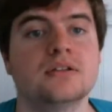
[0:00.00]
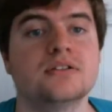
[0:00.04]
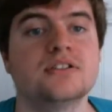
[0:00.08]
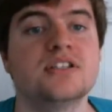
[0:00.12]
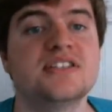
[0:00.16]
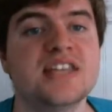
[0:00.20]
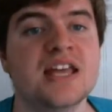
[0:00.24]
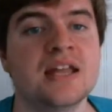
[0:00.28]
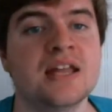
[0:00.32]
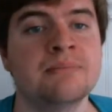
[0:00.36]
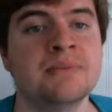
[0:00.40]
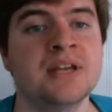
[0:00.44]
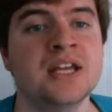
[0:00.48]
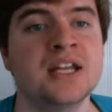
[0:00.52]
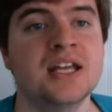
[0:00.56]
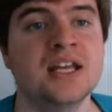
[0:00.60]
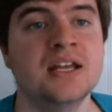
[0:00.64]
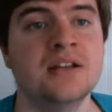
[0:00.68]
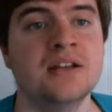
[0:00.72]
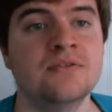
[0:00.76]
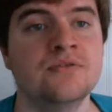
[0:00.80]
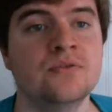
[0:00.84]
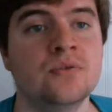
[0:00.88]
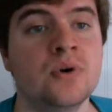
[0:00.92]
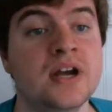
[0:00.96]
to send me an
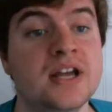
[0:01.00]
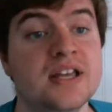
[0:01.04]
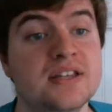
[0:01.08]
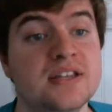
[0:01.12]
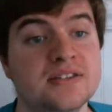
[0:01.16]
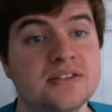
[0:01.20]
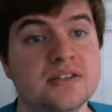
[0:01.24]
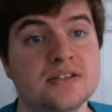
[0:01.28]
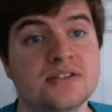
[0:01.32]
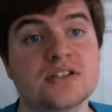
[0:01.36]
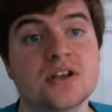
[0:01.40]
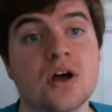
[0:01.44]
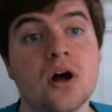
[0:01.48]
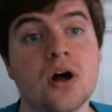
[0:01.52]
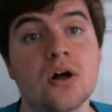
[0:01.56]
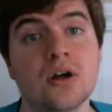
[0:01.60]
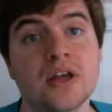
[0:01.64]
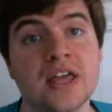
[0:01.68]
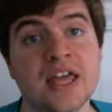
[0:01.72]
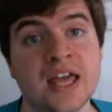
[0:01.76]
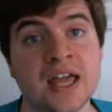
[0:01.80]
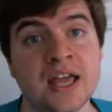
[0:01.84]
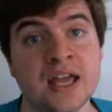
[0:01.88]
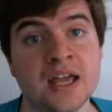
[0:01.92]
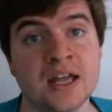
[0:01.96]
invoice,
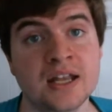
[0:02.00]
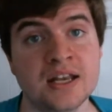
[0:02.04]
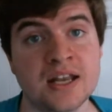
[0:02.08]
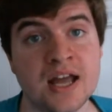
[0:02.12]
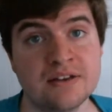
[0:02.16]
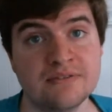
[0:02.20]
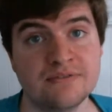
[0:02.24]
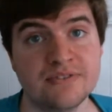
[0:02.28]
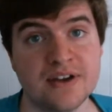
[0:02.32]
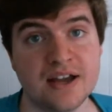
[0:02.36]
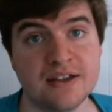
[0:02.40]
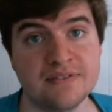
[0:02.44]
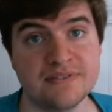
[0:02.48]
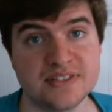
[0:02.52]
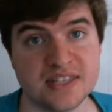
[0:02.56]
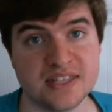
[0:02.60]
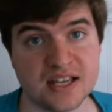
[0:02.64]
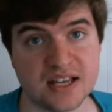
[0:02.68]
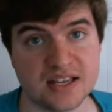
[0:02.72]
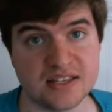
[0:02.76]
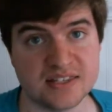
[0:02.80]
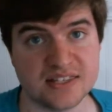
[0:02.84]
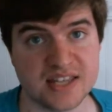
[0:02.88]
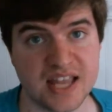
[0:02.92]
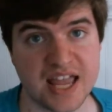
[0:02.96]

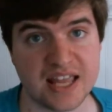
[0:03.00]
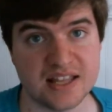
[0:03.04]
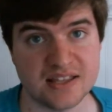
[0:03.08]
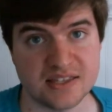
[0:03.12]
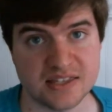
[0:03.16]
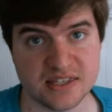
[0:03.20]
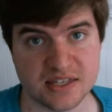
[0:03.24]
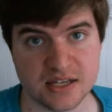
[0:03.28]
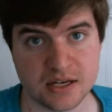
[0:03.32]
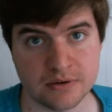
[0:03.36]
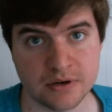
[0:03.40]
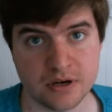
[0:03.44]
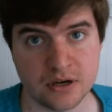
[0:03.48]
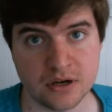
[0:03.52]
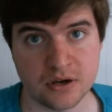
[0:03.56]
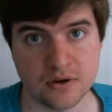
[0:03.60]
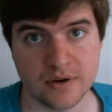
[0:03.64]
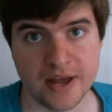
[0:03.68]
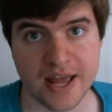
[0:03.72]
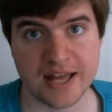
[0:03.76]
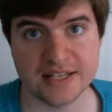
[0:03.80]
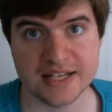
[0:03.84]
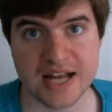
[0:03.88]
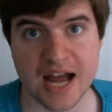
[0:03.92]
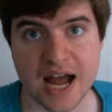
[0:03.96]
skullking95680
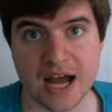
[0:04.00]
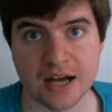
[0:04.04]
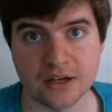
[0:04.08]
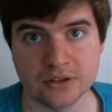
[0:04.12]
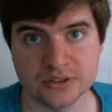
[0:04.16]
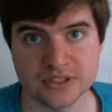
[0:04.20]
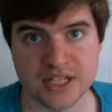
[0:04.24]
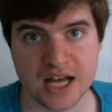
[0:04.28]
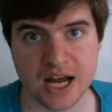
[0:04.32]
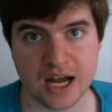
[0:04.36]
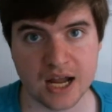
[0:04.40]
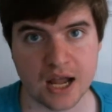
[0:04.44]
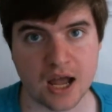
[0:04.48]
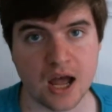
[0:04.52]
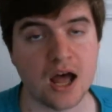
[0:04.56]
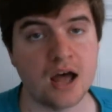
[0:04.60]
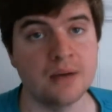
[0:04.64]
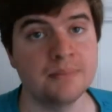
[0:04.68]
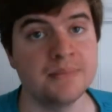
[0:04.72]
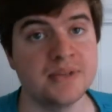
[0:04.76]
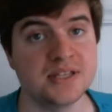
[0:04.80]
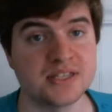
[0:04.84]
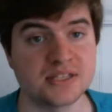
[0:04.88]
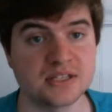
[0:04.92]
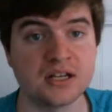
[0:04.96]
at
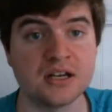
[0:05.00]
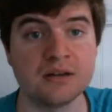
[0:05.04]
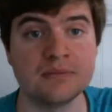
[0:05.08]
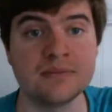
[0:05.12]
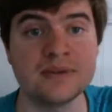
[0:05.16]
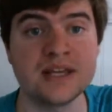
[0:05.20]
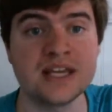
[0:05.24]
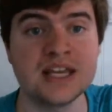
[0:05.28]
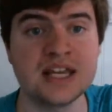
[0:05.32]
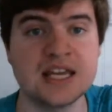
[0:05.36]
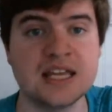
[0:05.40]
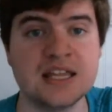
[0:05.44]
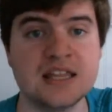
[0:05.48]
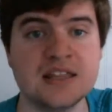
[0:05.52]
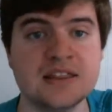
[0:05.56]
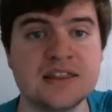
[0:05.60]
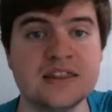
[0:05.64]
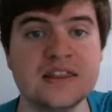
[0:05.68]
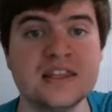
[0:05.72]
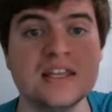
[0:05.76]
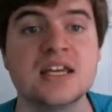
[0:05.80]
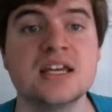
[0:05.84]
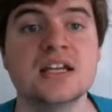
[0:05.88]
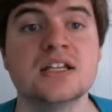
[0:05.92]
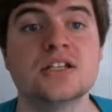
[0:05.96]
yahoo.com. It's going to be in
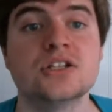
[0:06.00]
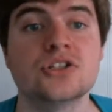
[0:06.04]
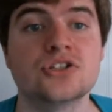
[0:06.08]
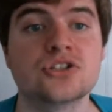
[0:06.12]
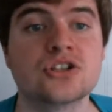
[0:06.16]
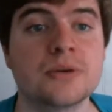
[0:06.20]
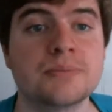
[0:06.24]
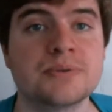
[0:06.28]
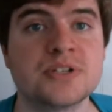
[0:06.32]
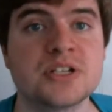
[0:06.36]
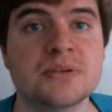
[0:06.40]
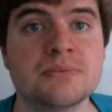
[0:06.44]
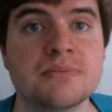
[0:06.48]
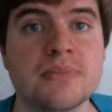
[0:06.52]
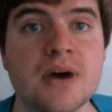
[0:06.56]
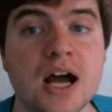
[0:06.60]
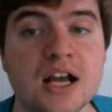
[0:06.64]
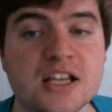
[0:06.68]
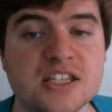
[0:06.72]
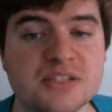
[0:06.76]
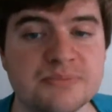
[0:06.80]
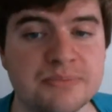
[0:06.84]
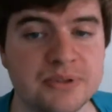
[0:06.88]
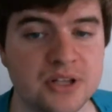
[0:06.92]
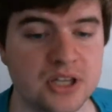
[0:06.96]
the description
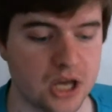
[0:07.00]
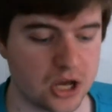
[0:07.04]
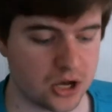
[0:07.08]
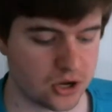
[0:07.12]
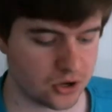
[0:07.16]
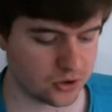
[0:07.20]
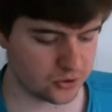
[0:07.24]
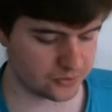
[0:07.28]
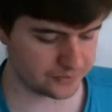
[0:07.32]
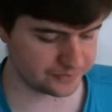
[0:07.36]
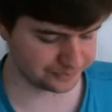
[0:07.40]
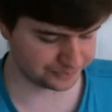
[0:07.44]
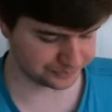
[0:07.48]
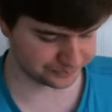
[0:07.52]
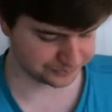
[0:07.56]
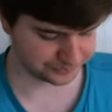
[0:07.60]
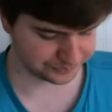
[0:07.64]
box below.